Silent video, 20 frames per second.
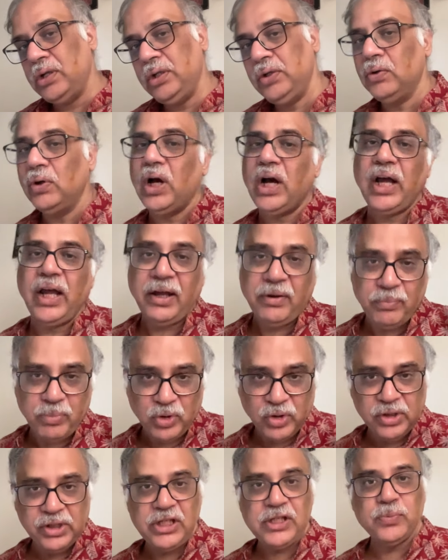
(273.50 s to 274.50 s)
I have
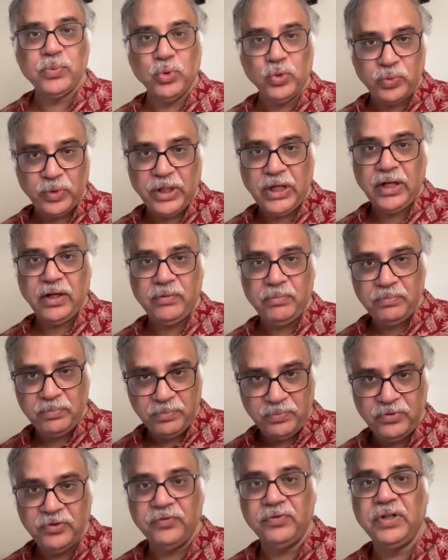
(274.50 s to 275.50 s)
bought this book when I am
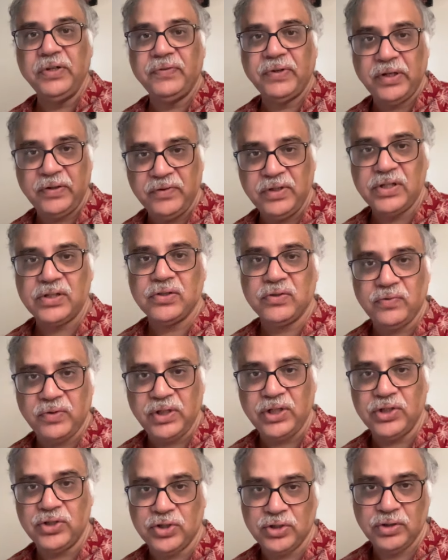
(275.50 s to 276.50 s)
55 years of
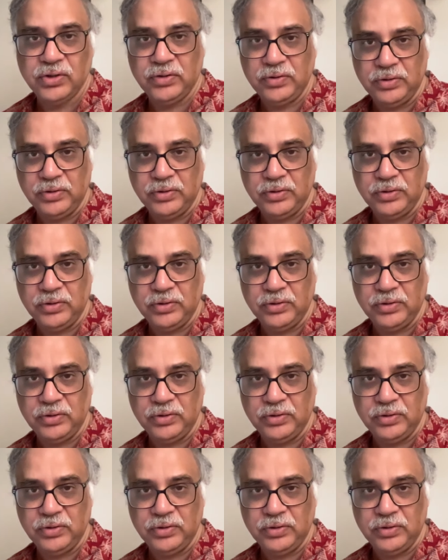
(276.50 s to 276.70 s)
age.